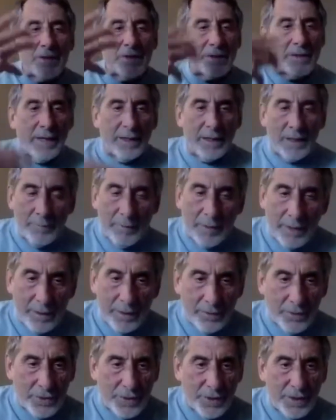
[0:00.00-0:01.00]
taking my
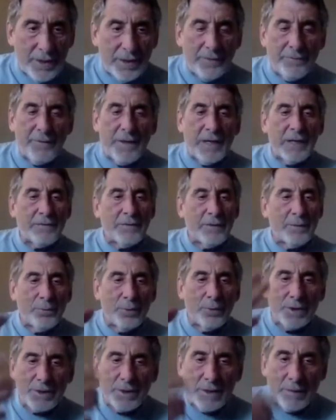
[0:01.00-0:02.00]
energy, if I have to
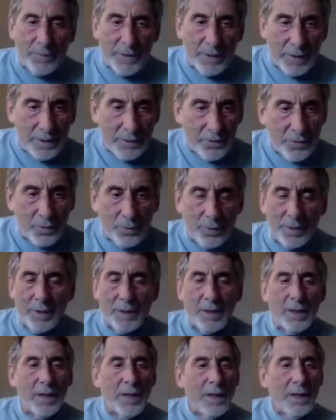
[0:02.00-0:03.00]
put something into it,
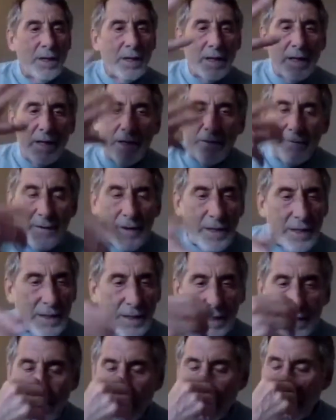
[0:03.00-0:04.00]
if I,
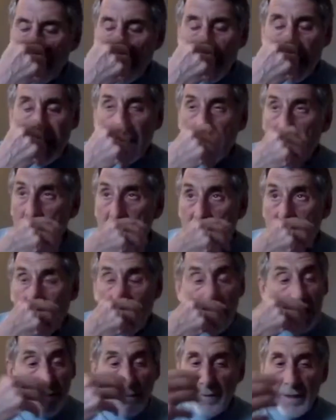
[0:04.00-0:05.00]
then
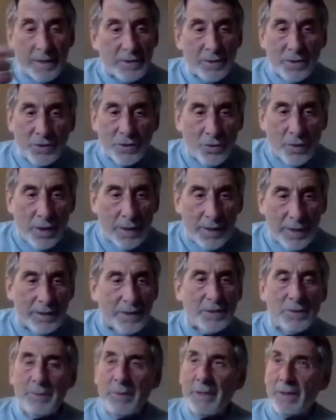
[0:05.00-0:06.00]
I know that's just not, it
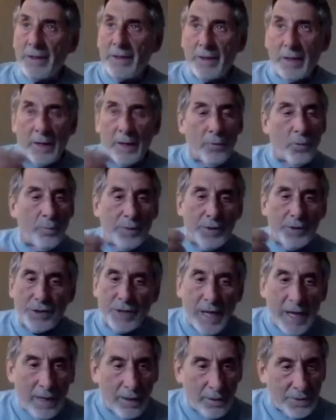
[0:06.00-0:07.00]
doesn't mean that I won't be
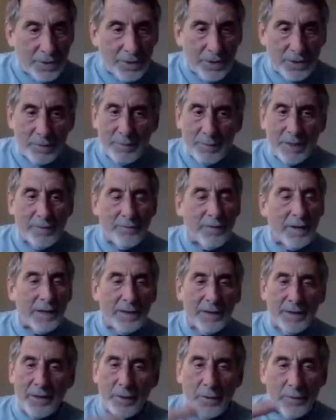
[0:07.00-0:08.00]
challenged. Doesn't mean if
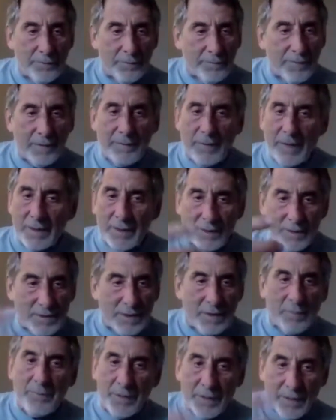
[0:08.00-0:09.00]
I've got
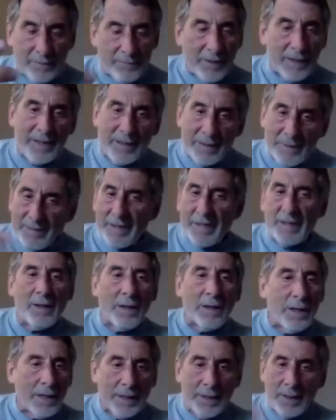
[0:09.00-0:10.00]
something, if I got a
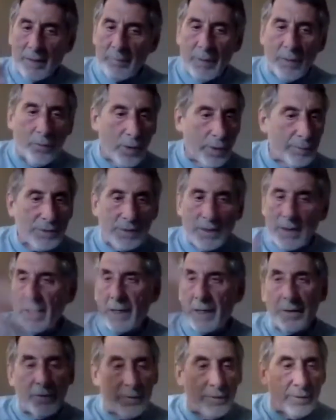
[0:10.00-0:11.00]
deadline on my
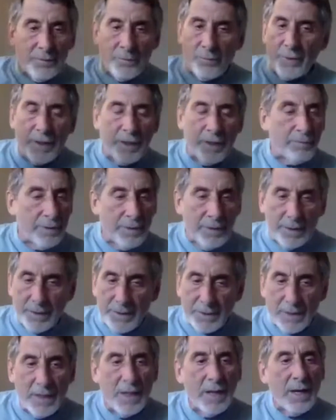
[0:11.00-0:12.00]
website or whatever it
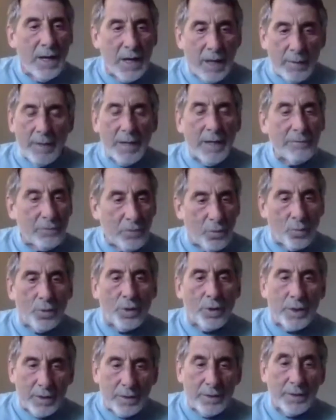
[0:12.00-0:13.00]
is, I might have to
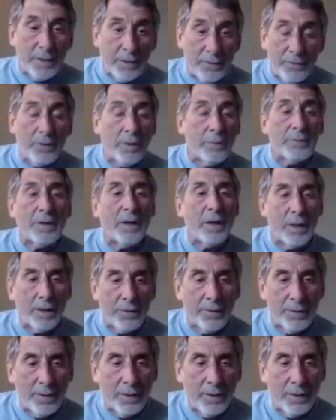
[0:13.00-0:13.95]
work until I'm tired.